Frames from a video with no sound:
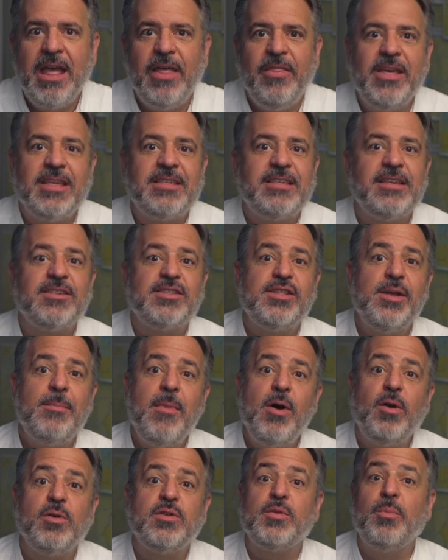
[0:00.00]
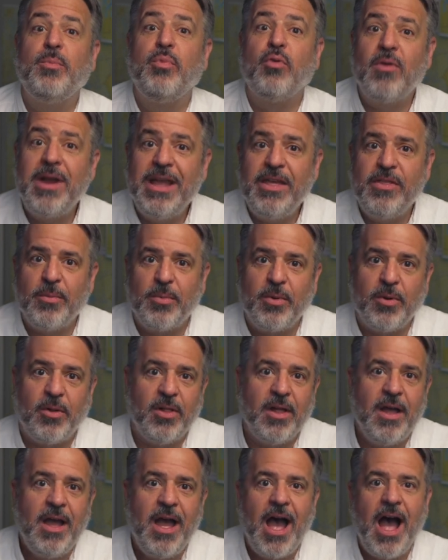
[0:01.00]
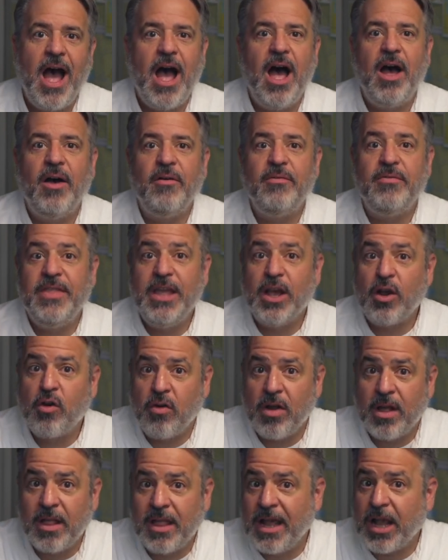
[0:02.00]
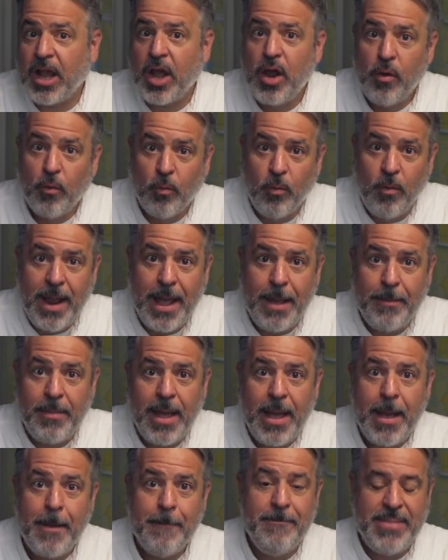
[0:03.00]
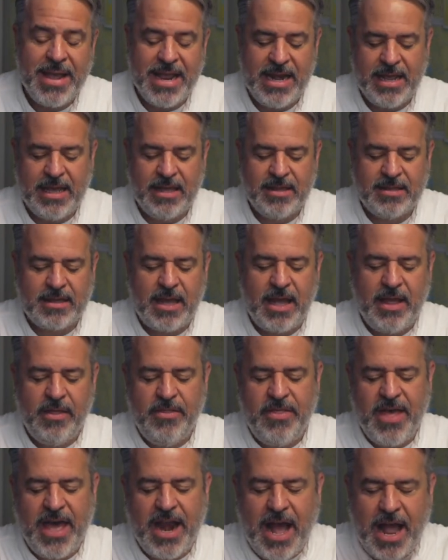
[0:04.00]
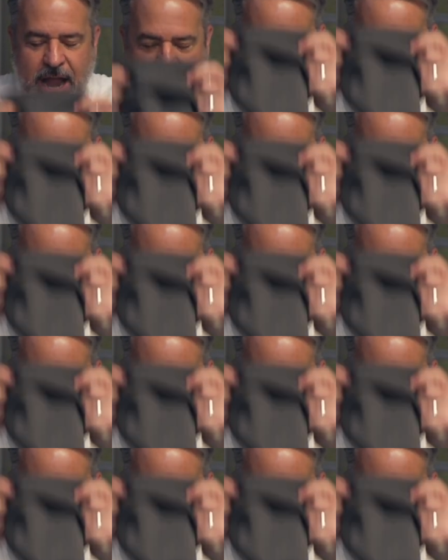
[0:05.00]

This is the most breathable of the acrylic rib beanies that I